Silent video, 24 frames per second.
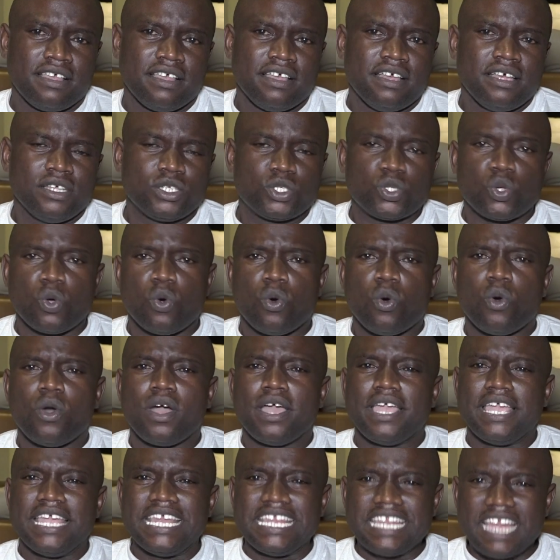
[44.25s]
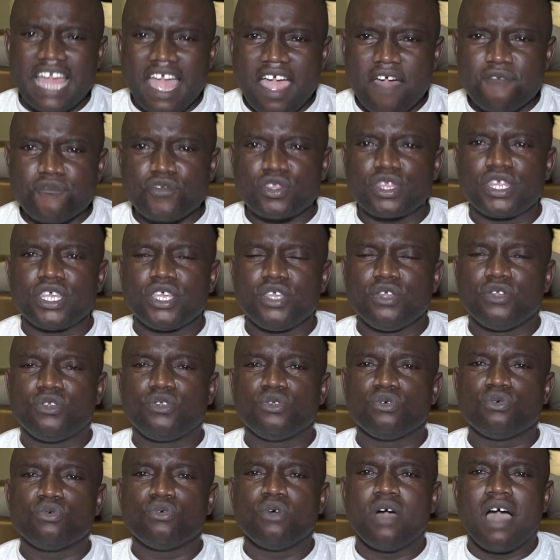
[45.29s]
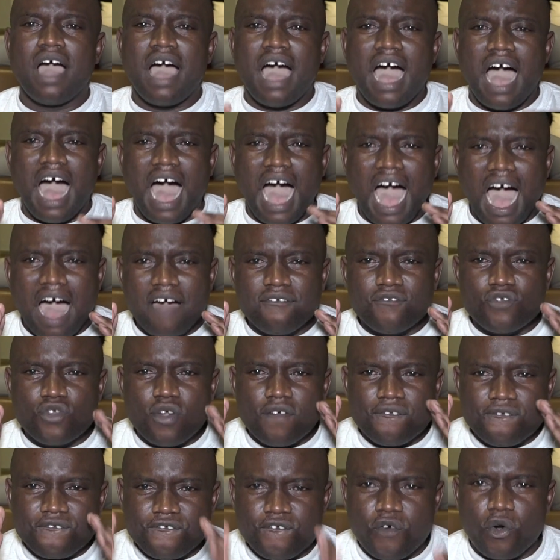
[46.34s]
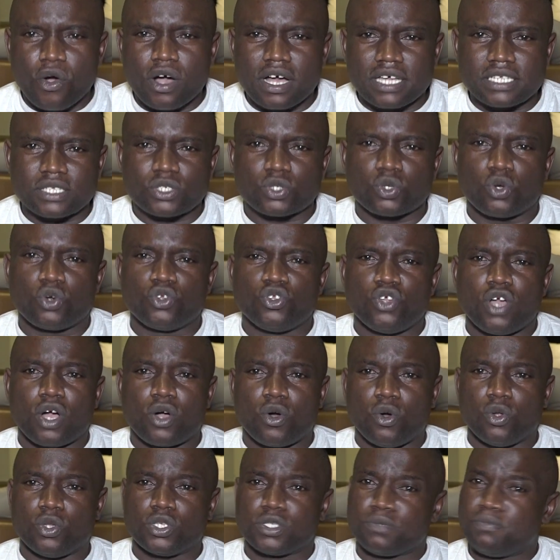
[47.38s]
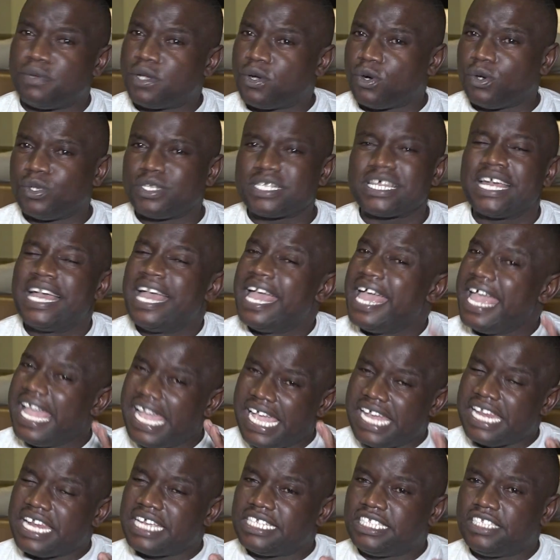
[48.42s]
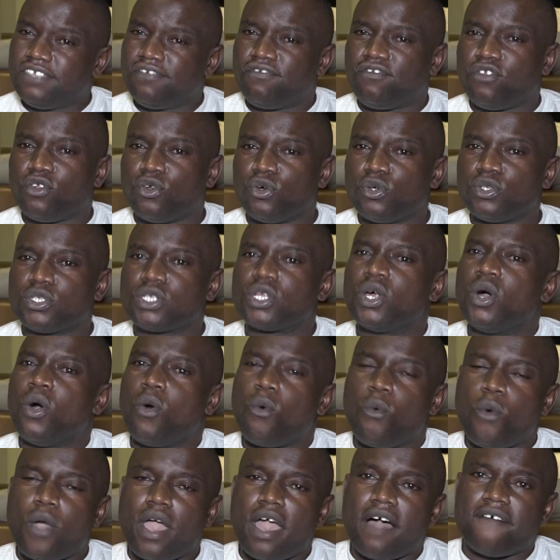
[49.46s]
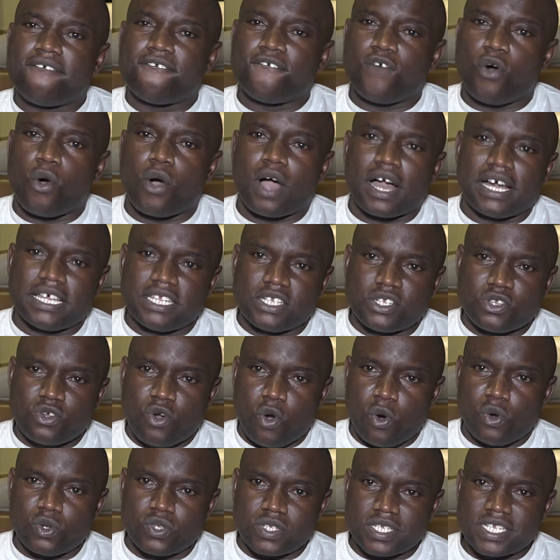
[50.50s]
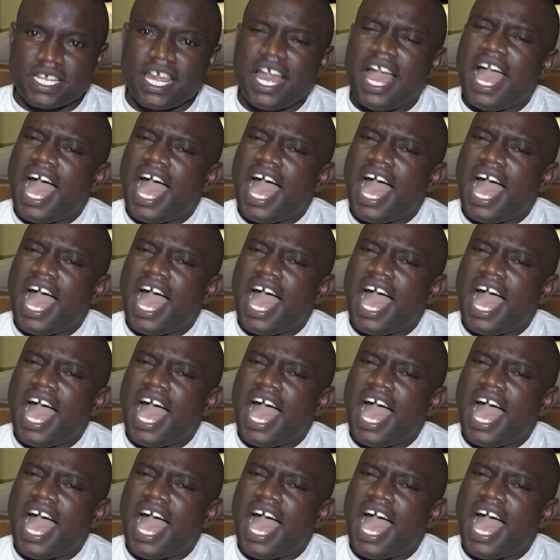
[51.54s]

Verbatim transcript: So, in everything you do, have your focus on your goals because energy flows where focus goes.